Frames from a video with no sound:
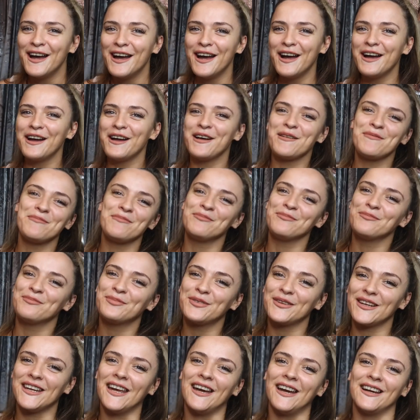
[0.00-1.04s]
um,
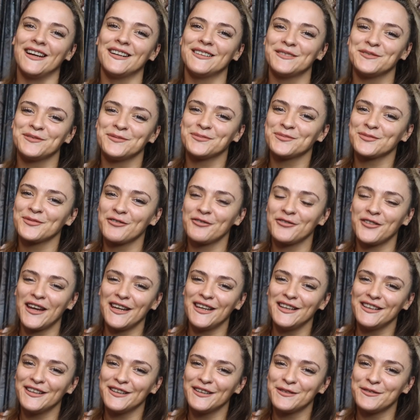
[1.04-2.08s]
but yeah,
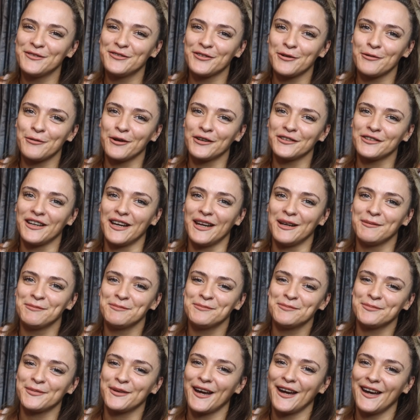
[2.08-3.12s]
thank you for watching.
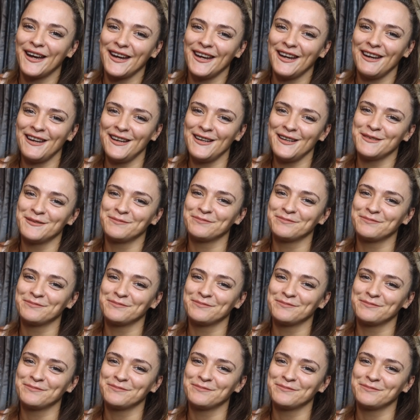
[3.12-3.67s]
Bye.